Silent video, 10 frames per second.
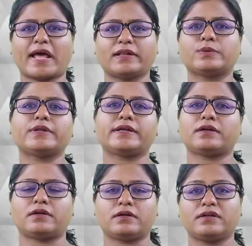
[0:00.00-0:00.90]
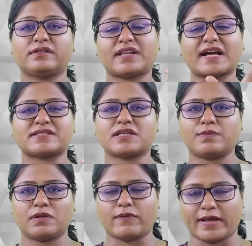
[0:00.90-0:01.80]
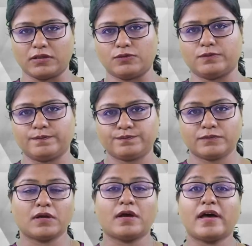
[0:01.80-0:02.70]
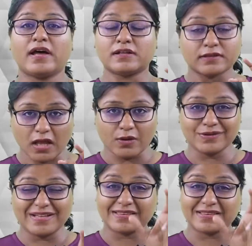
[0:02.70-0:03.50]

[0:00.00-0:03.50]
calculate a taxable value. Now,